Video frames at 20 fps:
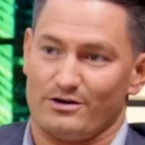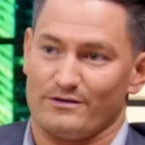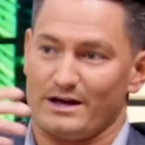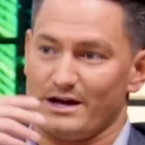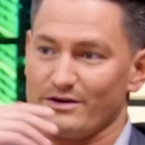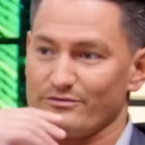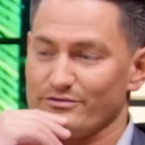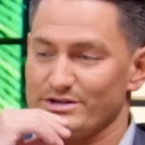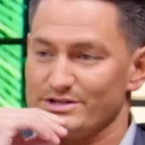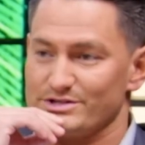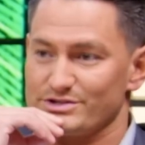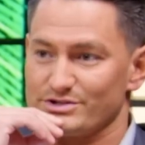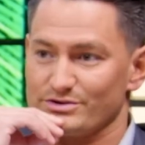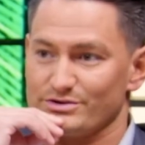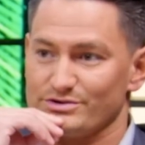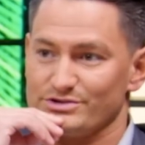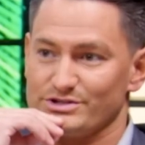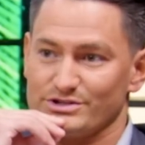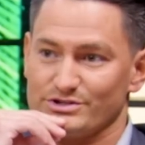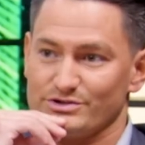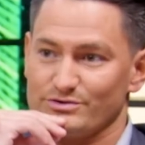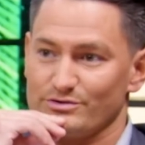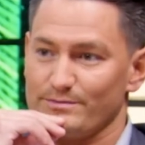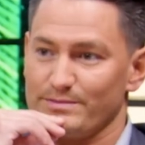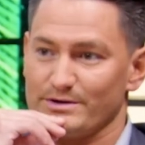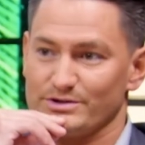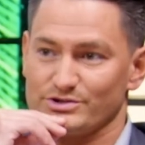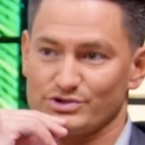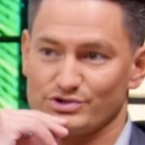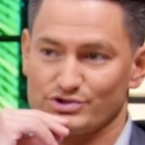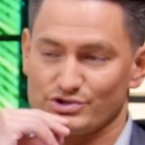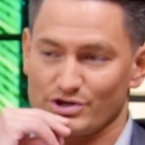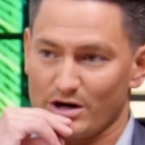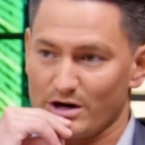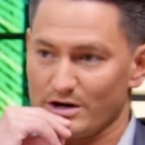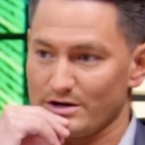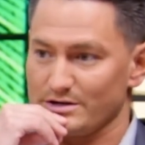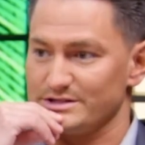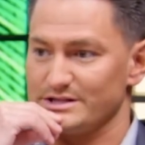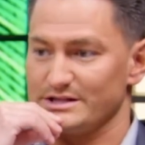that research into a bunch of
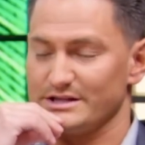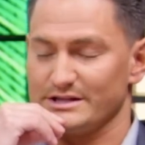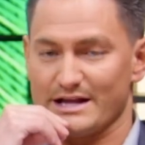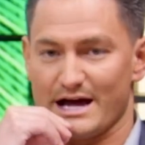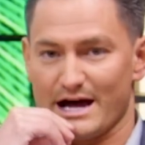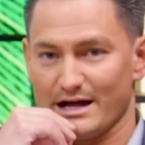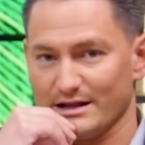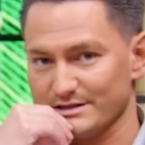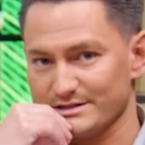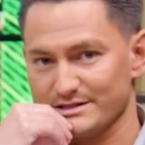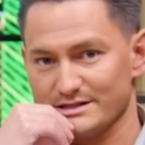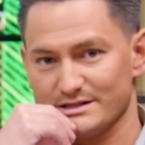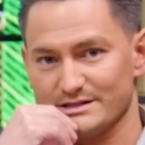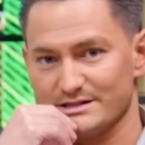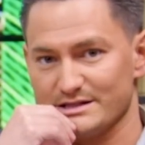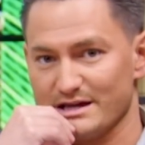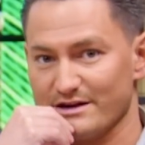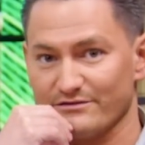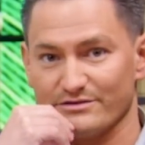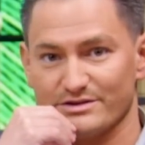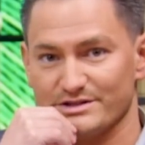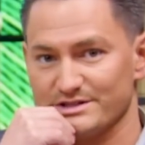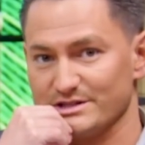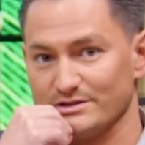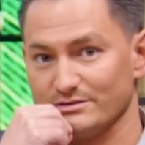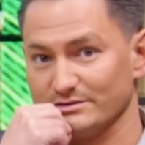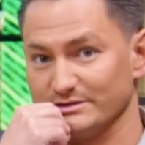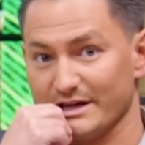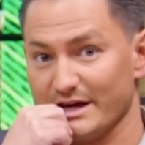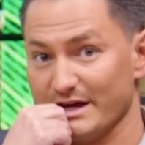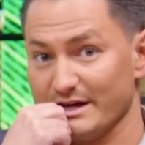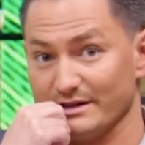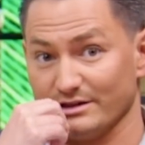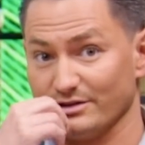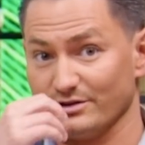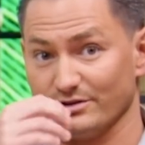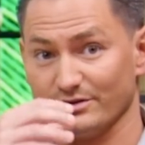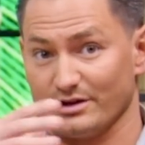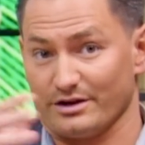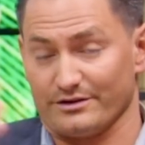charts and analysis every single day,
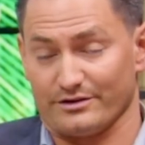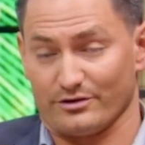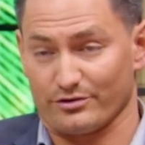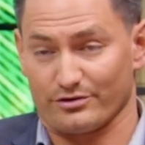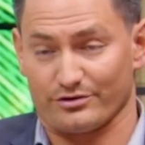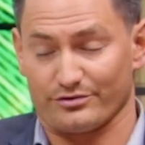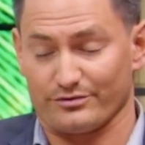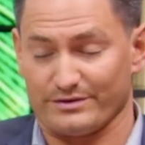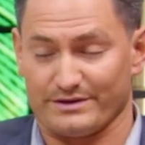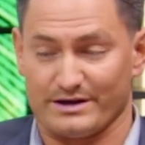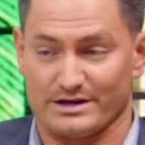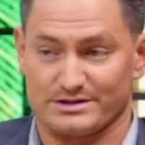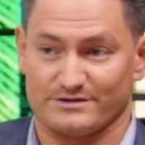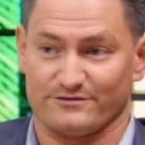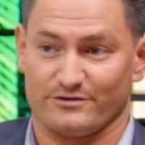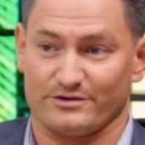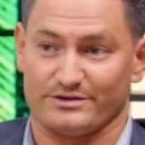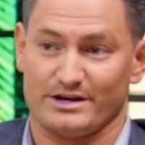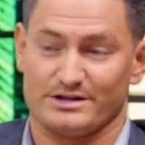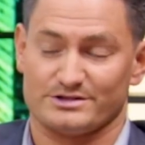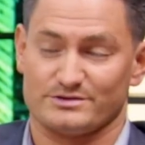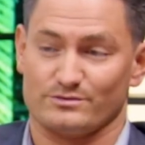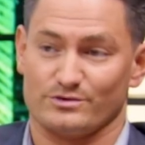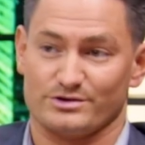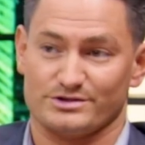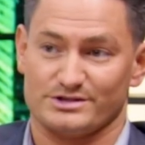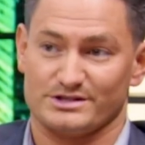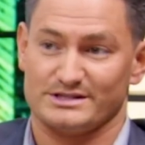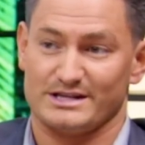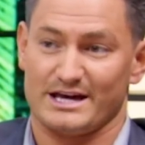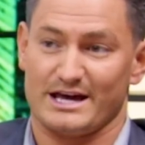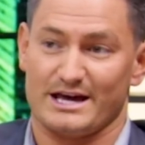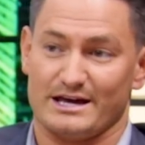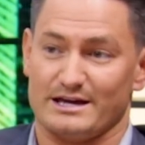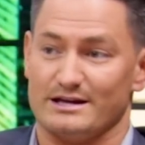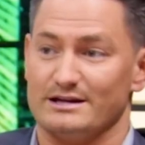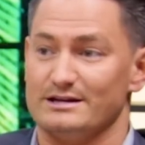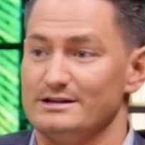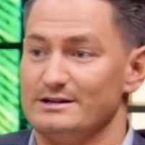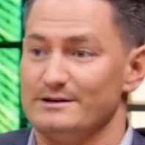literally on the order of 3,000 to 4,000 words a
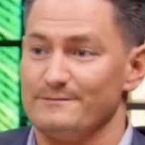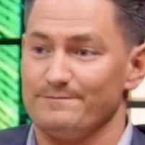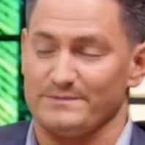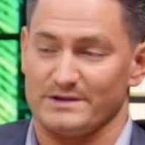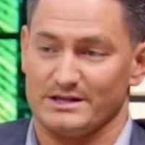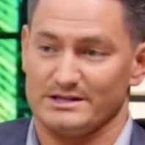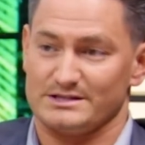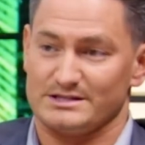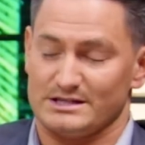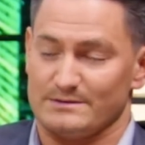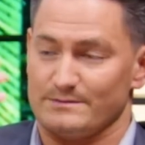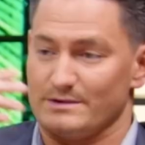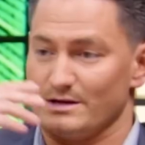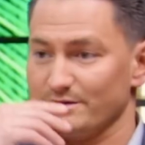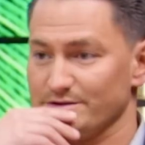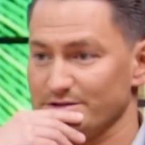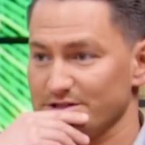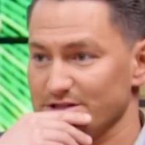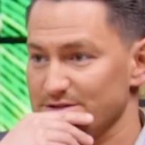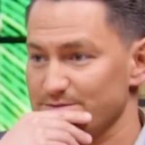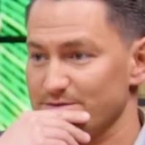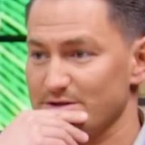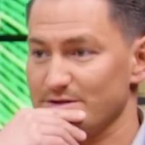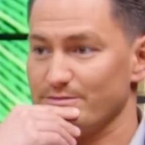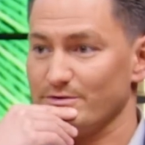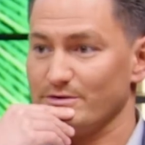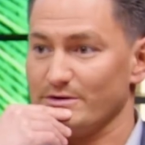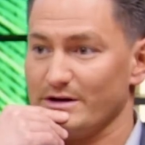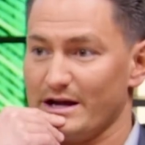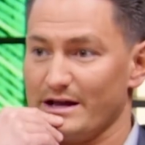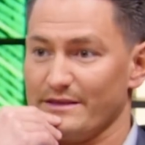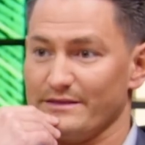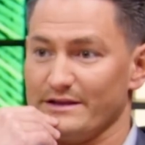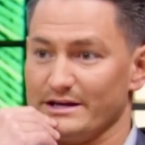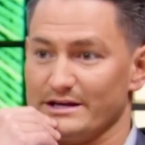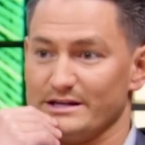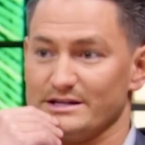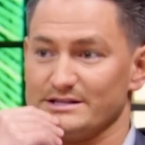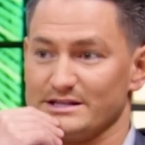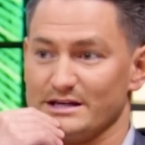day. Gets emailed to these people, and they
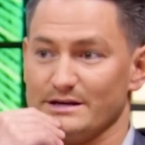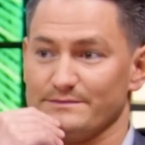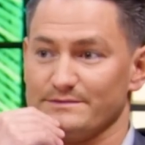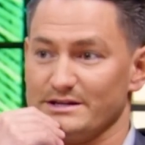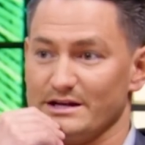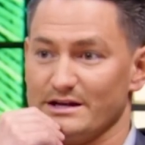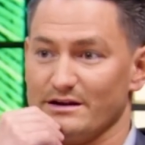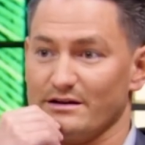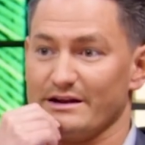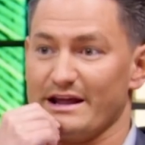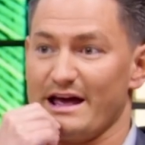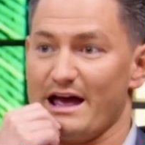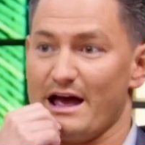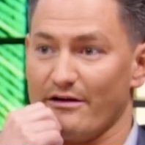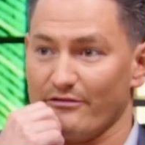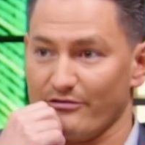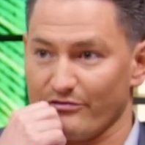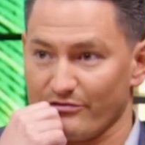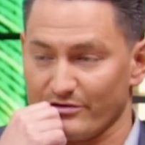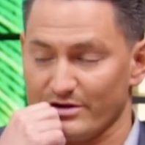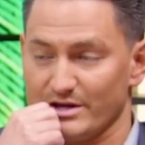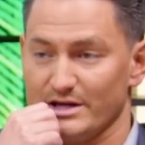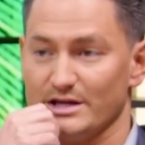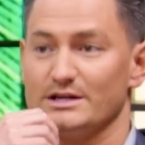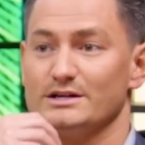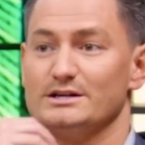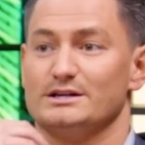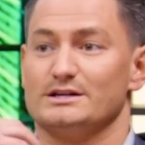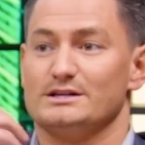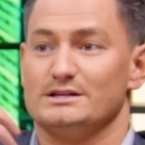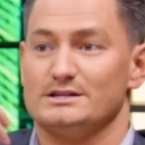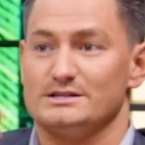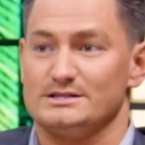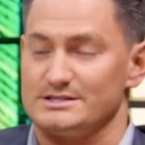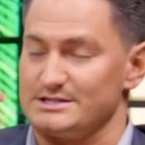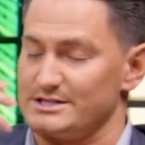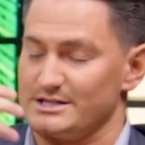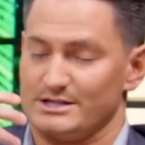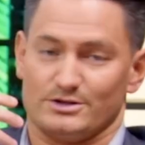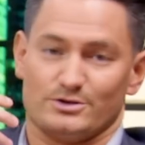get to stay up to date on every
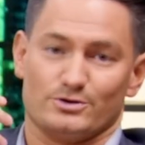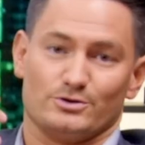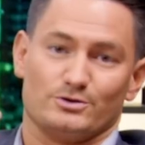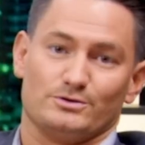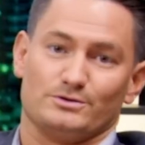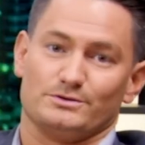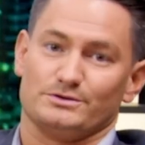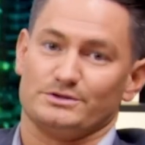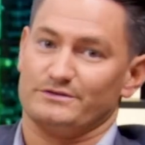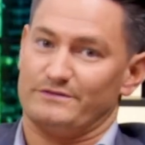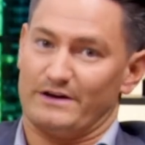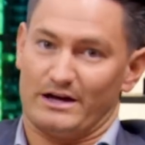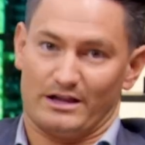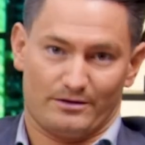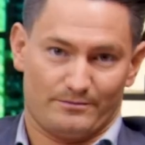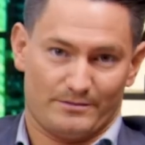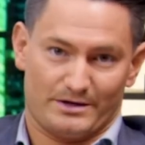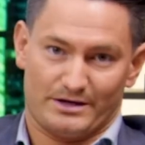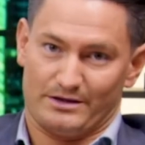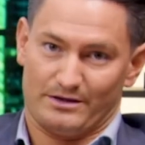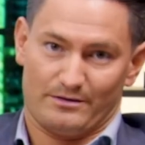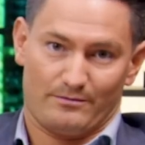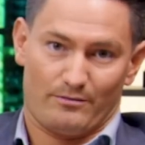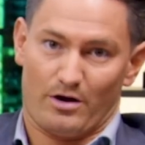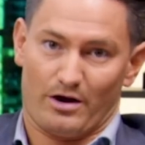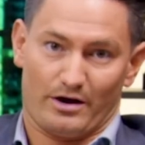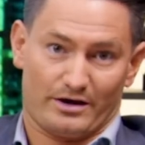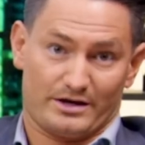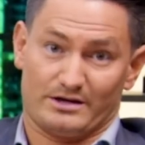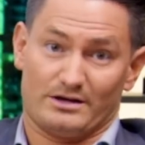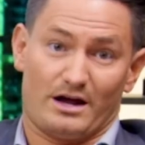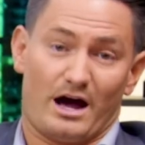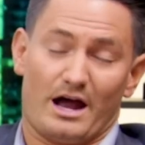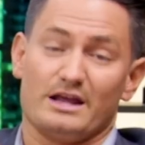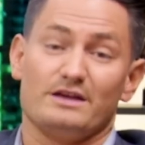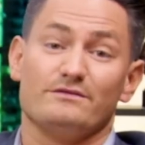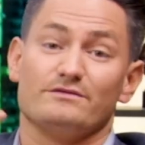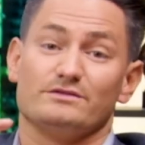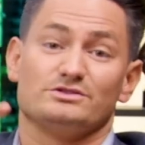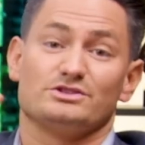single development in the market, not
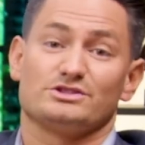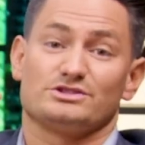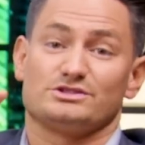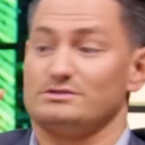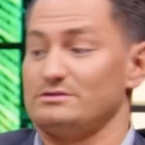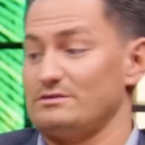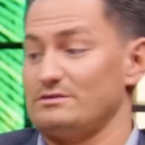even just